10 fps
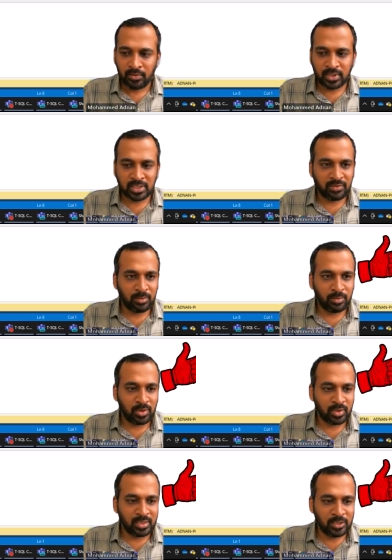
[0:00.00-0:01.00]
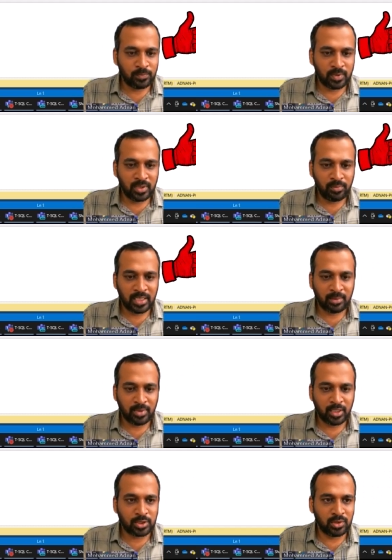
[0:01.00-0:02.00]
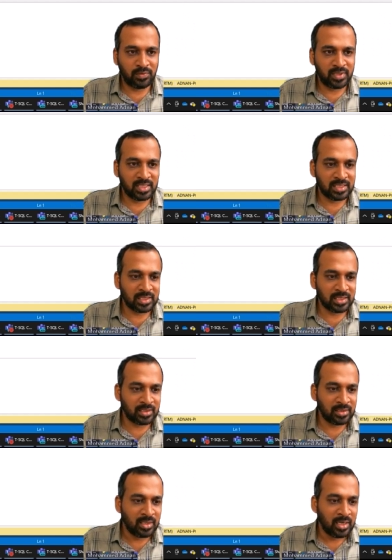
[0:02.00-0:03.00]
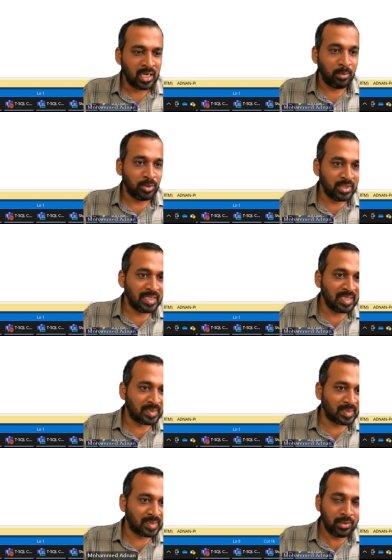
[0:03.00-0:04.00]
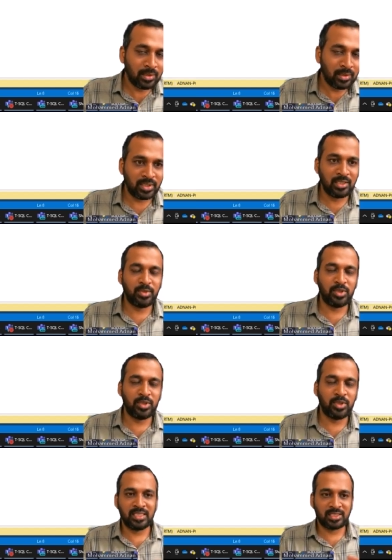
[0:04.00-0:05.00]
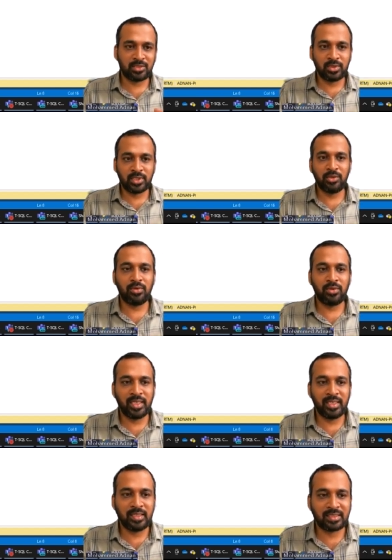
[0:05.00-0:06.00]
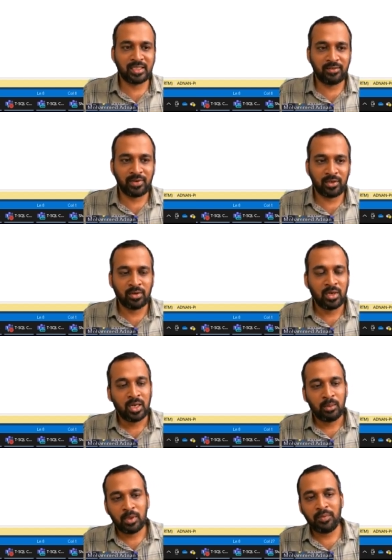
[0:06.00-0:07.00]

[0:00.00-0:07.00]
which is available on this one, but I'm not sure if this is the, I'm using a distinct also here because it should give only a distinct value.